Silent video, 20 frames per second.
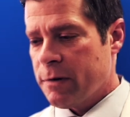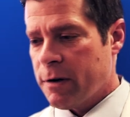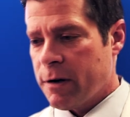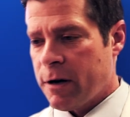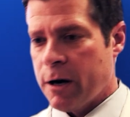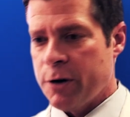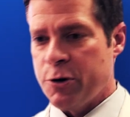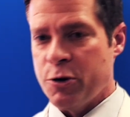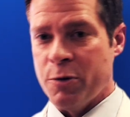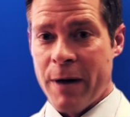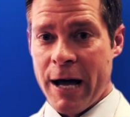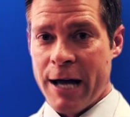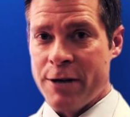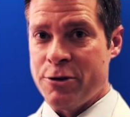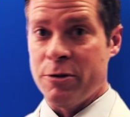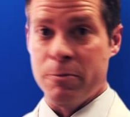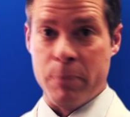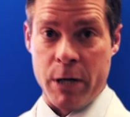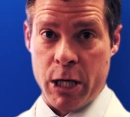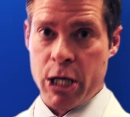hard to
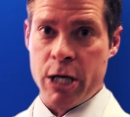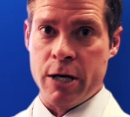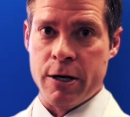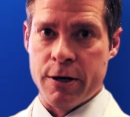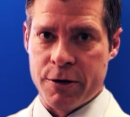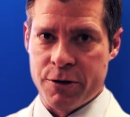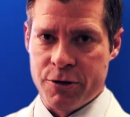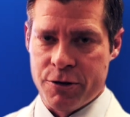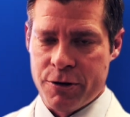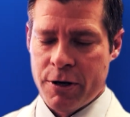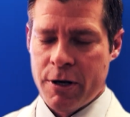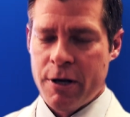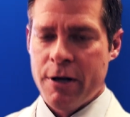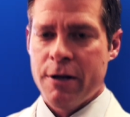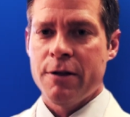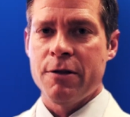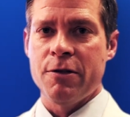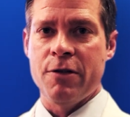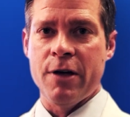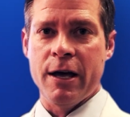imagine, but years,
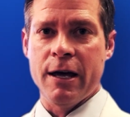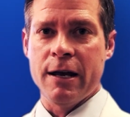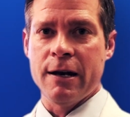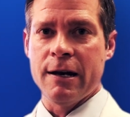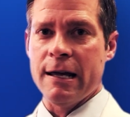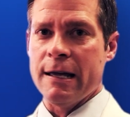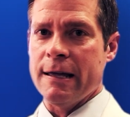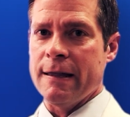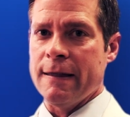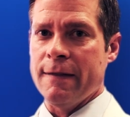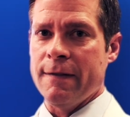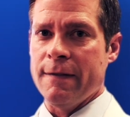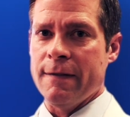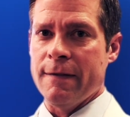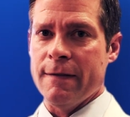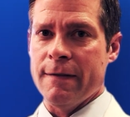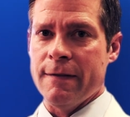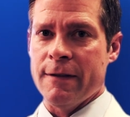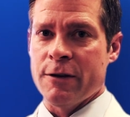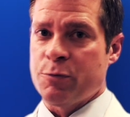then
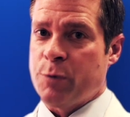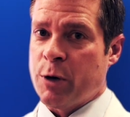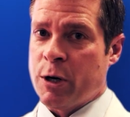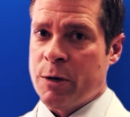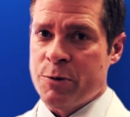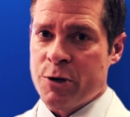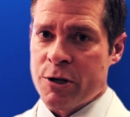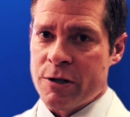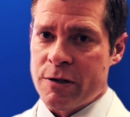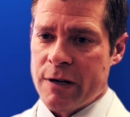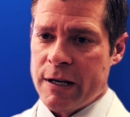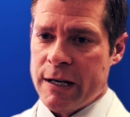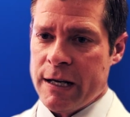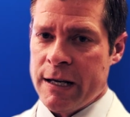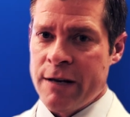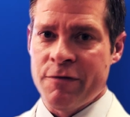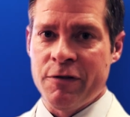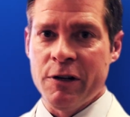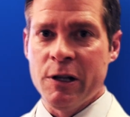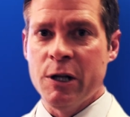the sperm just
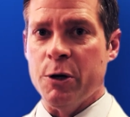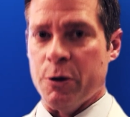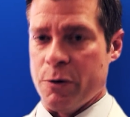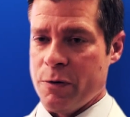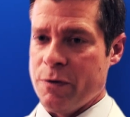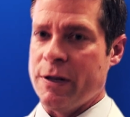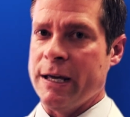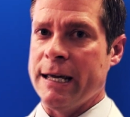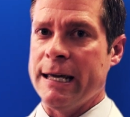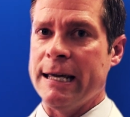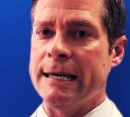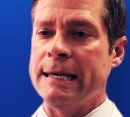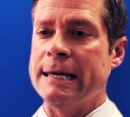involute. They